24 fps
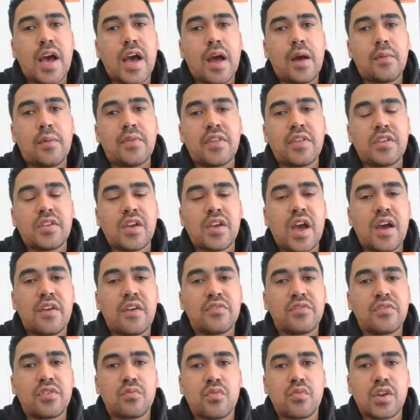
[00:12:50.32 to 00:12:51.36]
You have
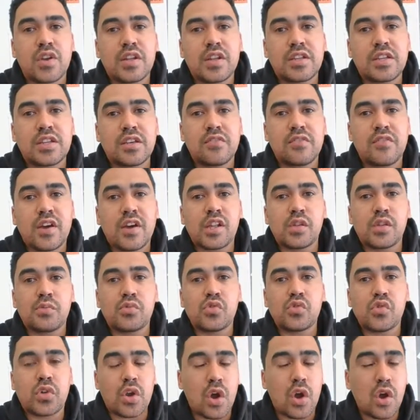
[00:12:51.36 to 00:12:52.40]
them readily
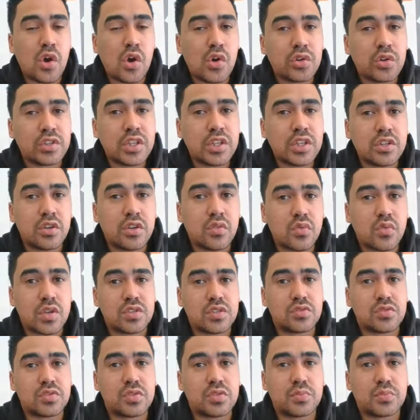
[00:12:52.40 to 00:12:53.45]
available, and only your
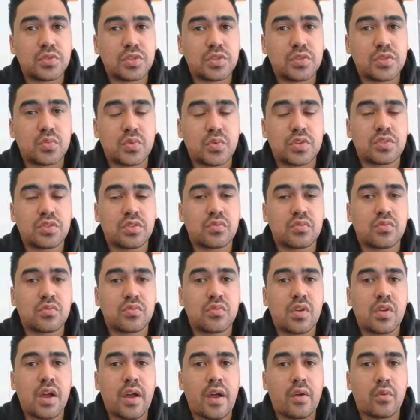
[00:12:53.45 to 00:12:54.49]
resource books with the
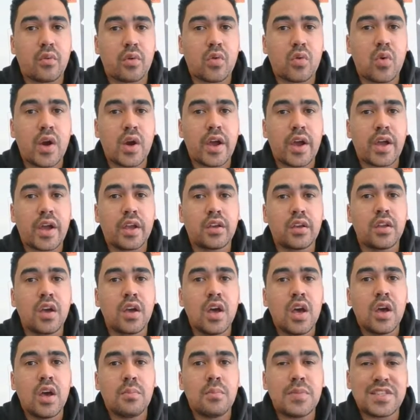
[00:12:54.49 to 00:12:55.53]
required
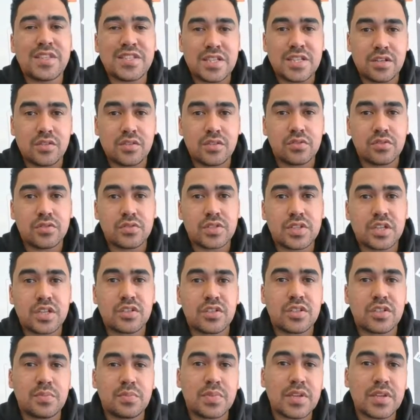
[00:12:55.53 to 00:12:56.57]
materials, such
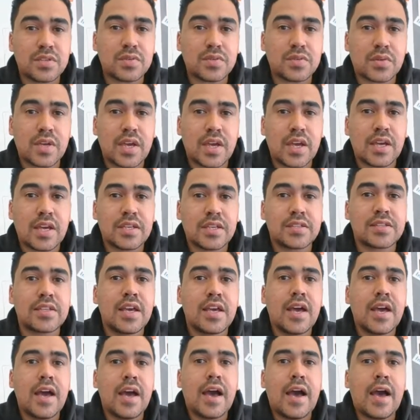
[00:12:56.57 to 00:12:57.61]
as your pencil case
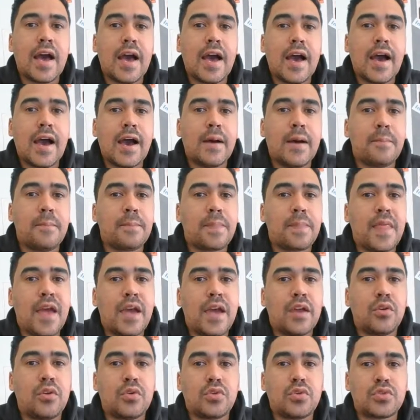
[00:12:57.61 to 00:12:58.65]
and
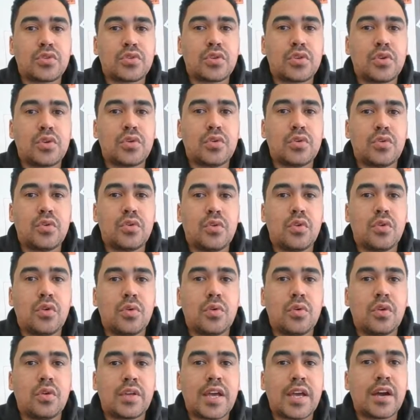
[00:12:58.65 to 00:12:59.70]
also your
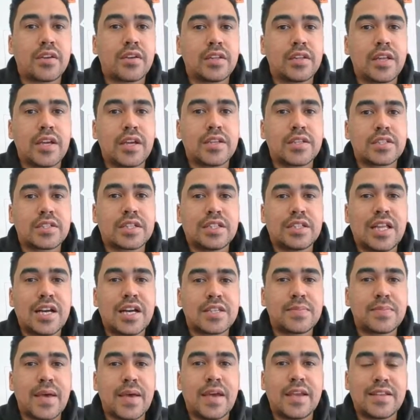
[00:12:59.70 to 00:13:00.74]
calculators, class
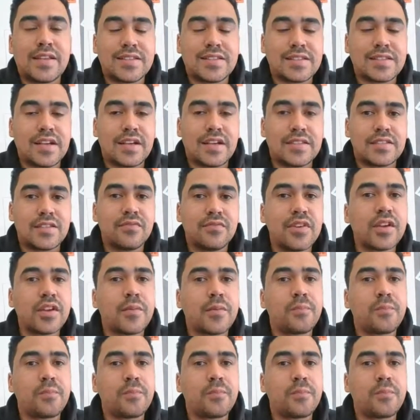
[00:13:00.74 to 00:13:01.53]
pad, and scientific.